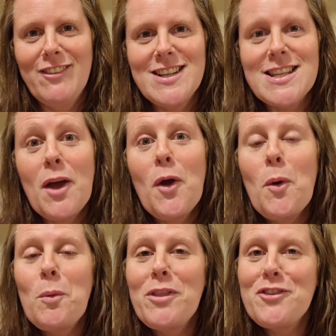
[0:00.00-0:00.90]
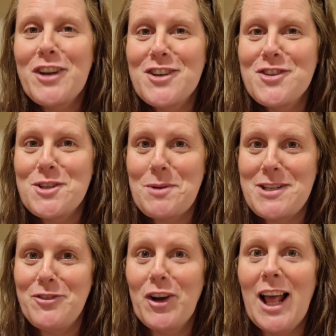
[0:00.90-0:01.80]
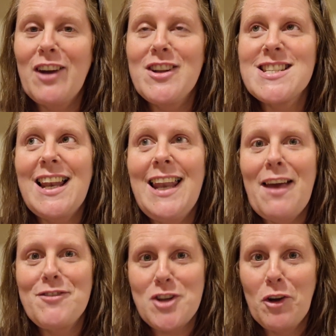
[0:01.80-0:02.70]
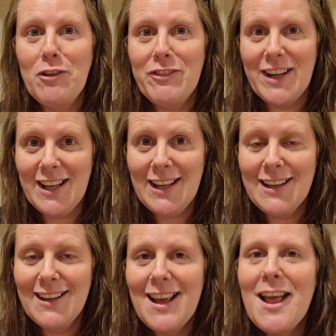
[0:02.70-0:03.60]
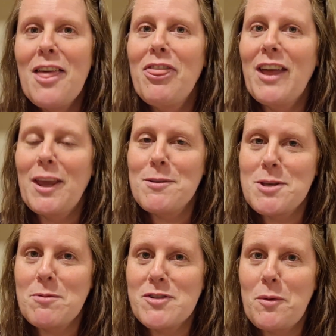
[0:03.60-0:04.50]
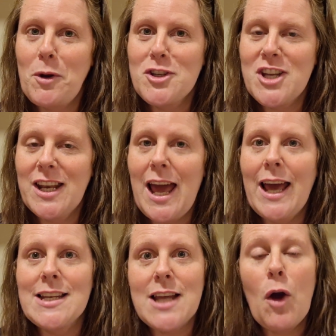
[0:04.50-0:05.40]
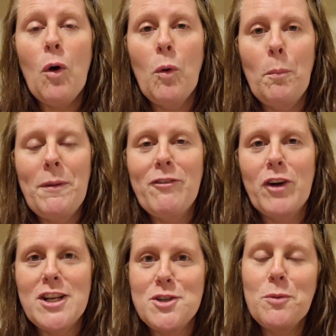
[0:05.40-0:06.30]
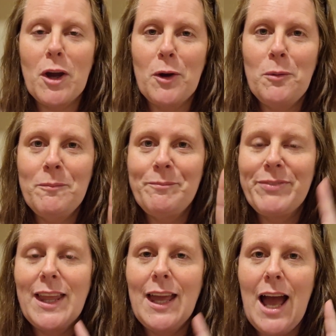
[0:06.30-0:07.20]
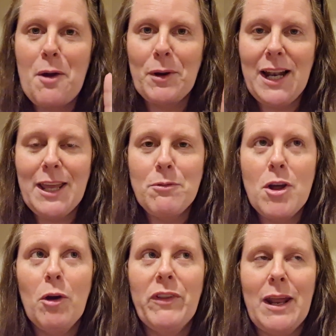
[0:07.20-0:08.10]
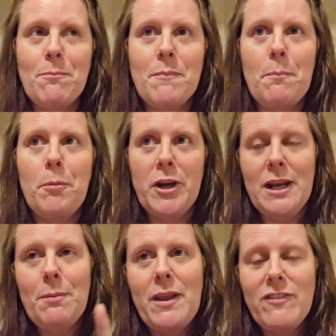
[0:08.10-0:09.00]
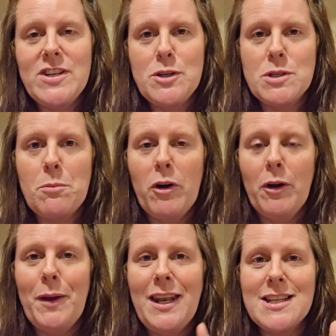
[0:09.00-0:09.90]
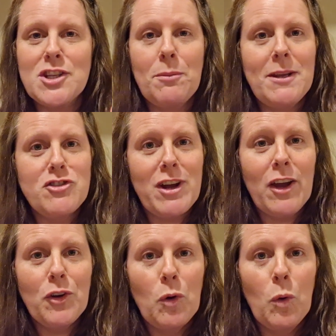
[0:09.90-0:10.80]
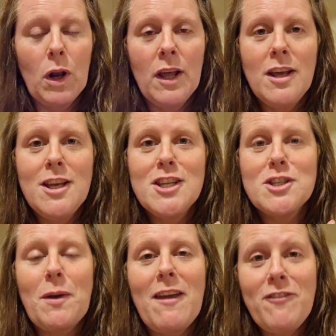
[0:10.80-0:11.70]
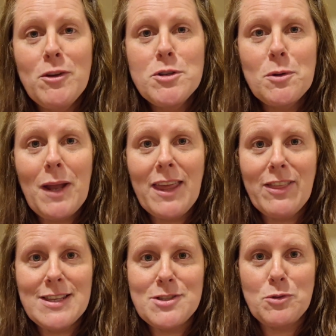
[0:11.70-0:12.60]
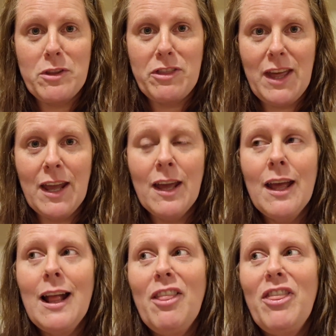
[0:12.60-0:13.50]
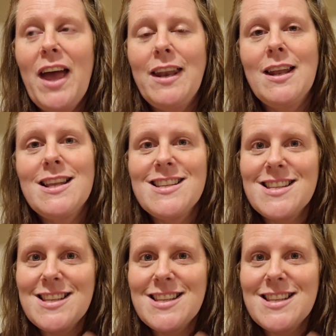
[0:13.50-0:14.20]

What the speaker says: calories, with 324 calories left over. Thank you so much for watching. And oh, before I do go, I want to let you know that I'm putting up another video tomorrow. It is going to be a try-on haul. So if you do like that sort of thing, then